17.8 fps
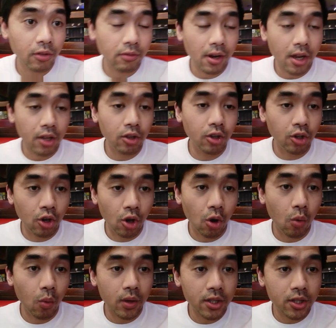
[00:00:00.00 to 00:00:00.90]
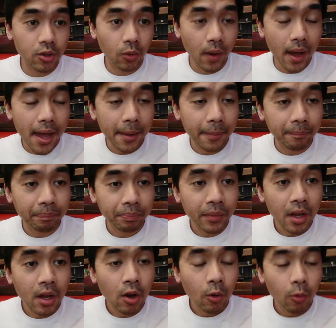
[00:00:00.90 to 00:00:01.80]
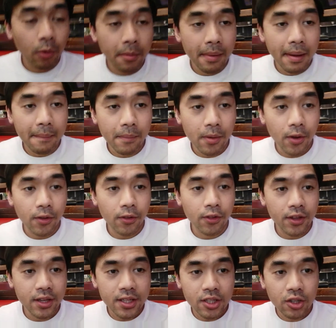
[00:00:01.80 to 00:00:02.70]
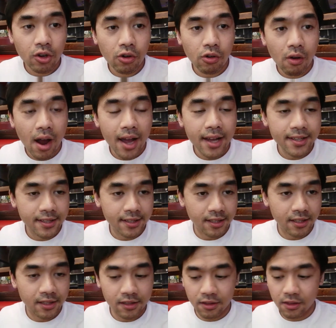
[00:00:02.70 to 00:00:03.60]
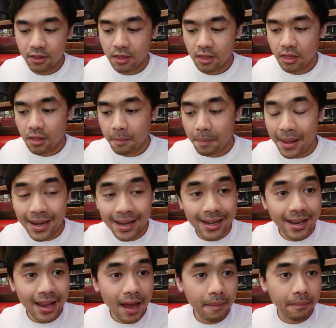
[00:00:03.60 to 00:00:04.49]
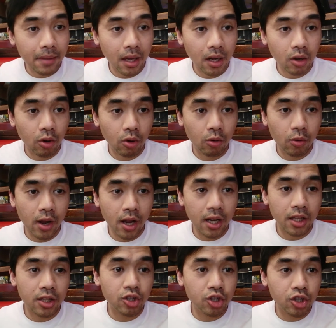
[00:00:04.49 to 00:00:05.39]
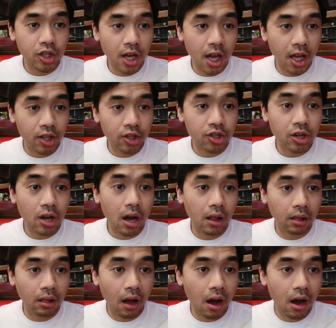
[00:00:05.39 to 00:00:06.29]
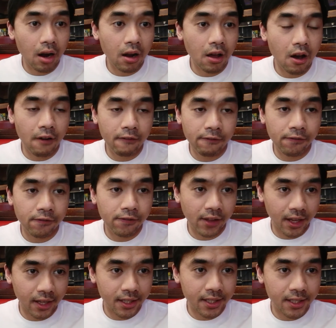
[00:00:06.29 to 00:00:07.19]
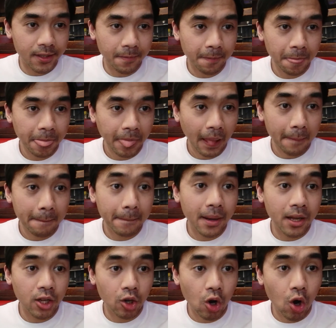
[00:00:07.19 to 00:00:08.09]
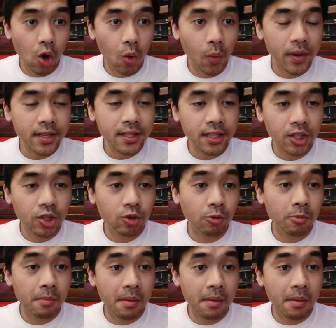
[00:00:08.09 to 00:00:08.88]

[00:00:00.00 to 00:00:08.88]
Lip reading: right? You know what to aim. Remember, this crisis, the pandemic, already changed a lot of things. But you always need to